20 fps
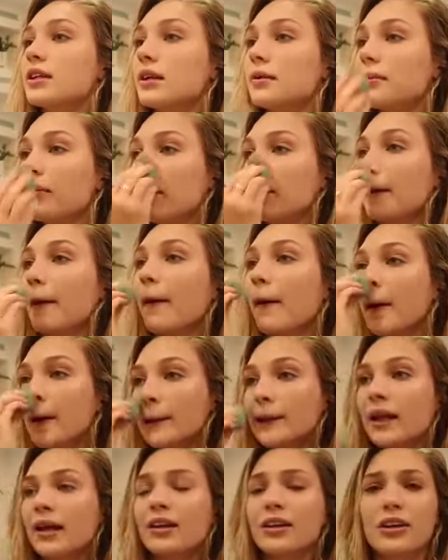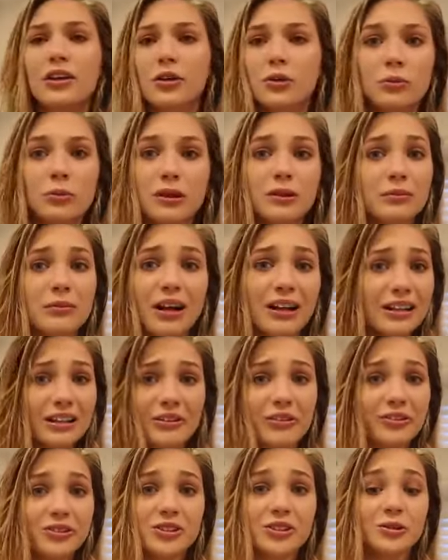And I'm like, oh, thank you, but I'm not a
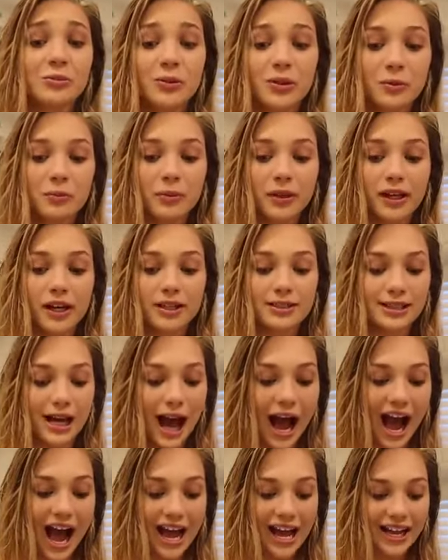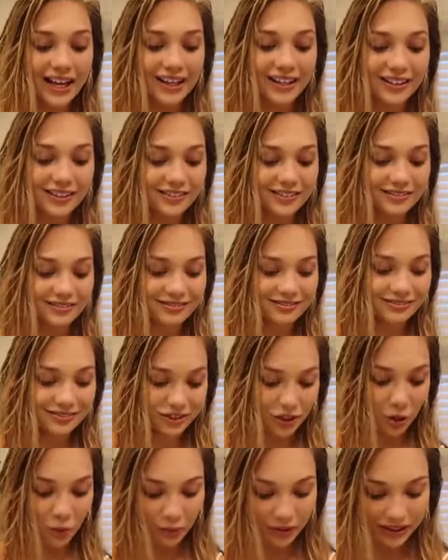YouTuber because I
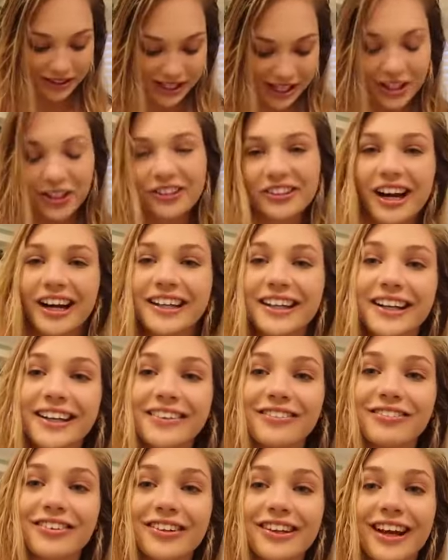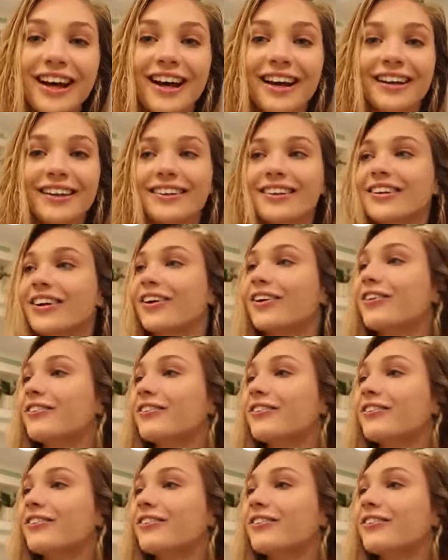don't want to take credit for that, you